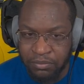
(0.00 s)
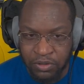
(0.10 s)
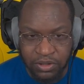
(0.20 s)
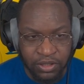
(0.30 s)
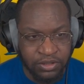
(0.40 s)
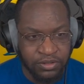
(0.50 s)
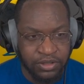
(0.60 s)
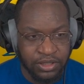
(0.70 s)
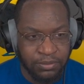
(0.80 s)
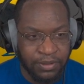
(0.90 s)
most
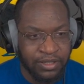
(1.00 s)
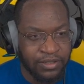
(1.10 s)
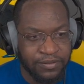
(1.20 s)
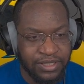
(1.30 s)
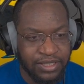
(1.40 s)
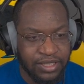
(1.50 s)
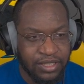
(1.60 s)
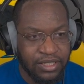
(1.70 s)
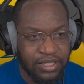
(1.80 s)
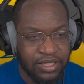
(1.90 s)
archers are Sprout Elves.
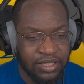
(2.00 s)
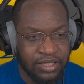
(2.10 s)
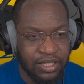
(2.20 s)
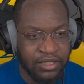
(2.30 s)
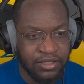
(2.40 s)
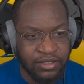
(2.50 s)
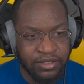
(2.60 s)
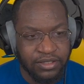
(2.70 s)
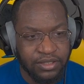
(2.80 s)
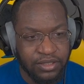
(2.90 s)
And
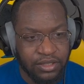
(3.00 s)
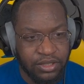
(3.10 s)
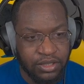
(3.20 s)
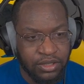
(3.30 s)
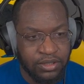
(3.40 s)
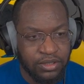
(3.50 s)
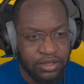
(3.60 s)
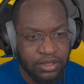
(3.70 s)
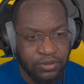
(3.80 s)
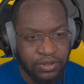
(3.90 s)
another
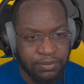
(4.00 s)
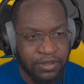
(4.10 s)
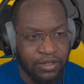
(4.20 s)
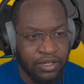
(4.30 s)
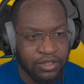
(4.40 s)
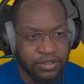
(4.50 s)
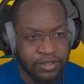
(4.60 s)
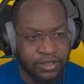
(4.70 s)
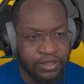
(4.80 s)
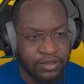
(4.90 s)
Quick Sprout
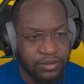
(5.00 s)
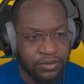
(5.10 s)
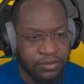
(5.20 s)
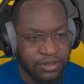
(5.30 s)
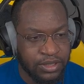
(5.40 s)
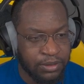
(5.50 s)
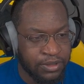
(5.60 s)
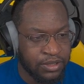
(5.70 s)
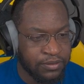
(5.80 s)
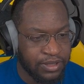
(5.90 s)
Archer, which, how
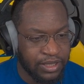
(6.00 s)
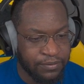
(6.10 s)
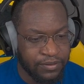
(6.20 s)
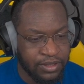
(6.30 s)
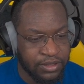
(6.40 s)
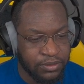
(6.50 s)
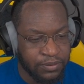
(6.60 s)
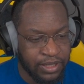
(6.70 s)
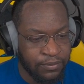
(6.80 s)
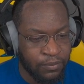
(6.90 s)
many do we have of
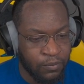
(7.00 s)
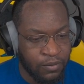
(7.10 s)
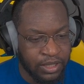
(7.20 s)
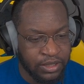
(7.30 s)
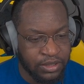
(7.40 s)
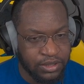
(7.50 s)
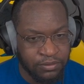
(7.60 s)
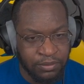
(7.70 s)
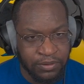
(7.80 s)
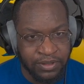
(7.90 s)
those? We have 1,
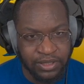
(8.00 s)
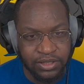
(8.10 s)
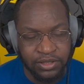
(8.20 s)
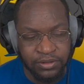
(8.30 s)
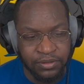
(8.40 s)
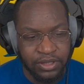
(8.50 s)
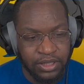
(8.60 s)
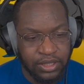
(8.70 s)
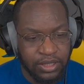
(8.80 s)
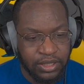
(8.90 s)
so we'll be able to get 2.
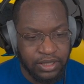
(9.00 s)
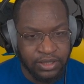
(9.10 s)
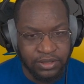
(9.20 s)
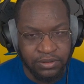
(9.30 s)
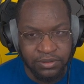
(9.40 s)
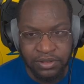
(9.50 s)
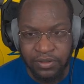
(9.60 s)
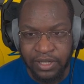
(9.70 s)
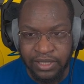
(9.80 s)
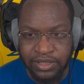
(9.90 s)
Has dual
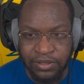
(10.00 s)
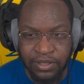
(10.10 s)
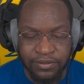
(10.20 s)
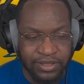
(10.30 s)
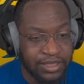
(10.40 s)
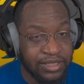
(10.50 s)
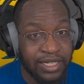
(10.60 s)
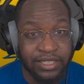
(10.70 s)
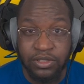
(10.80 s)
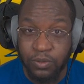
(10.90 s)
strike, so obviously he
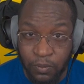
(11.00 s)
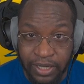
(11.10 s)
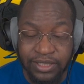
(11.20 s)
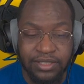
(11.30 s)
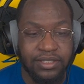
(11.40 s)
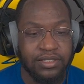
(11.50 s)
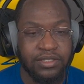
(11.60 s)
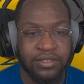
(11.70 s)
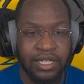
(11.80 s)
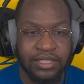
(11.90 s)
attacks twice,
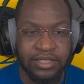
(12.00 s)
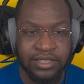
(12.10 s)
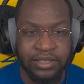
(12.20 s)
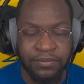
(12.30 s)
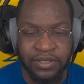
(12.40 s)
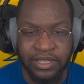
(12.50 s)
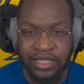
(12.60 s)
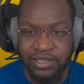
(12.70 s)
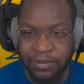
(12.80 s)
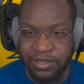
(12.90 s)
so that's really
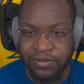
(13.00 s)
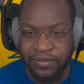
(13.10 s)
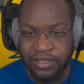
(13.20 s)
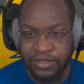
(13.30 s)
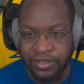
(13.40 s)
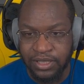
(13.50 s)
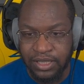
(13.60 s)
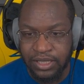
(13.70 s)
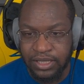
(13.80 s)
nice, especially with Archer.